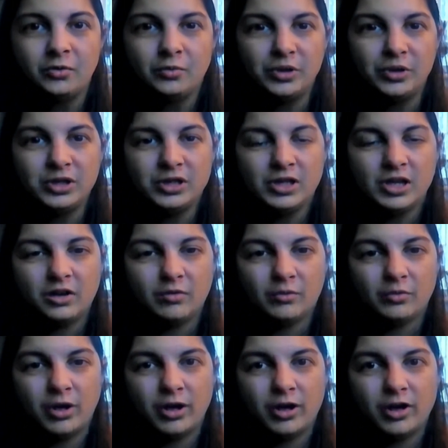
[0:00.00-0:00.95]
We
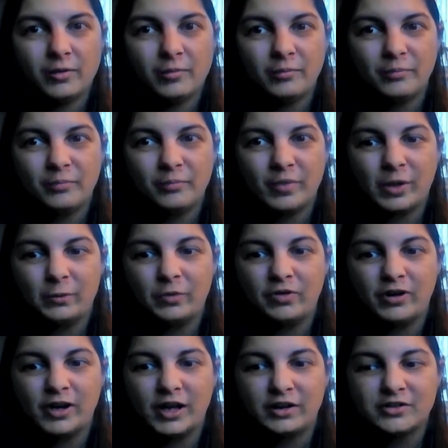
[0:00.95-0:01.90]

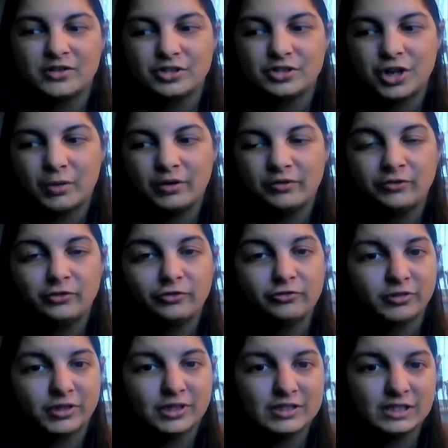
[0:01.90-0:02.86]
were allowed to go in for
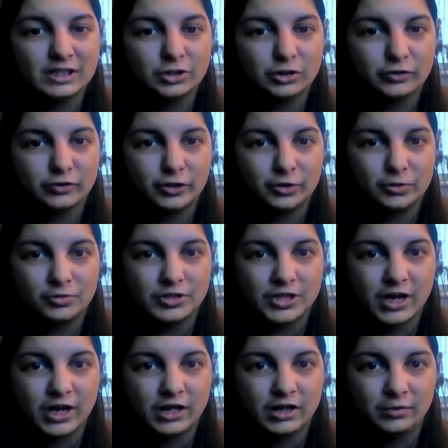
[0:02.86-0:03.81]
free tea and coffee all
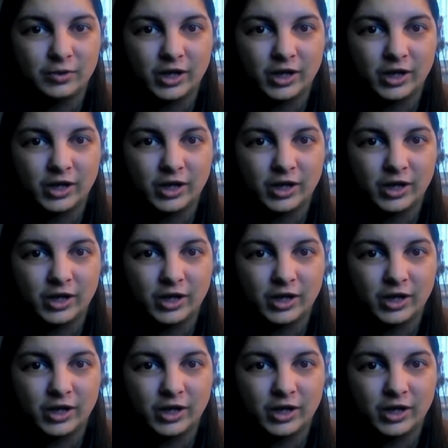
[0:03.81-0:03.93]
day.